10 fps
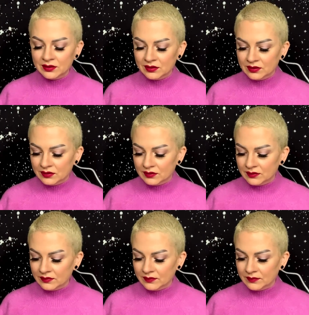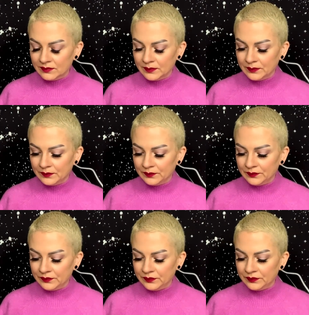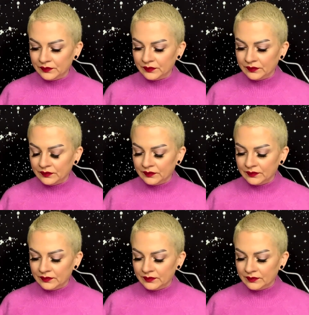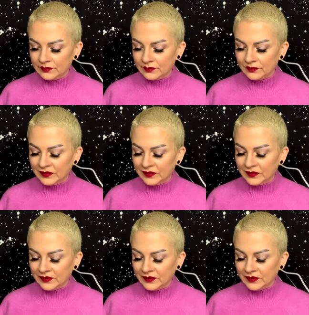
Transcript: (no one is talking)